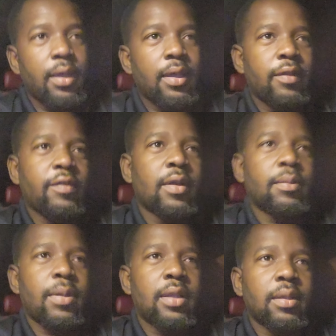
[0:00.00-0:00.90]
And it's all
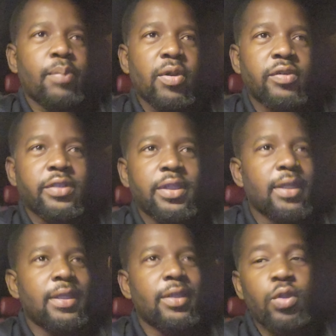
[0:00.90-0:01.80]
about the person
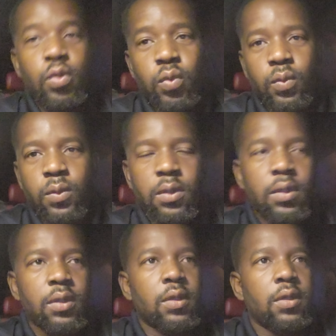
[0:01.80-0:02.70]
and you.
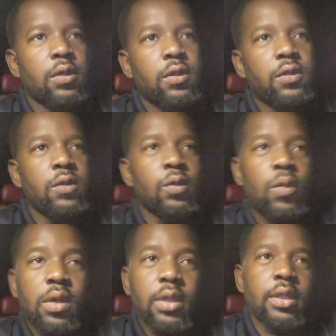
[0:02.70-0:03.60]
Do you
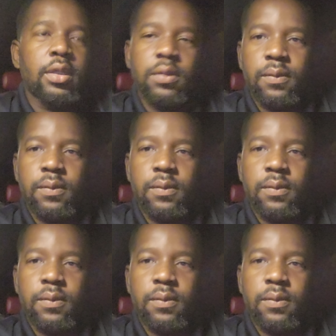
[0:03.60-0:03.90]
want it?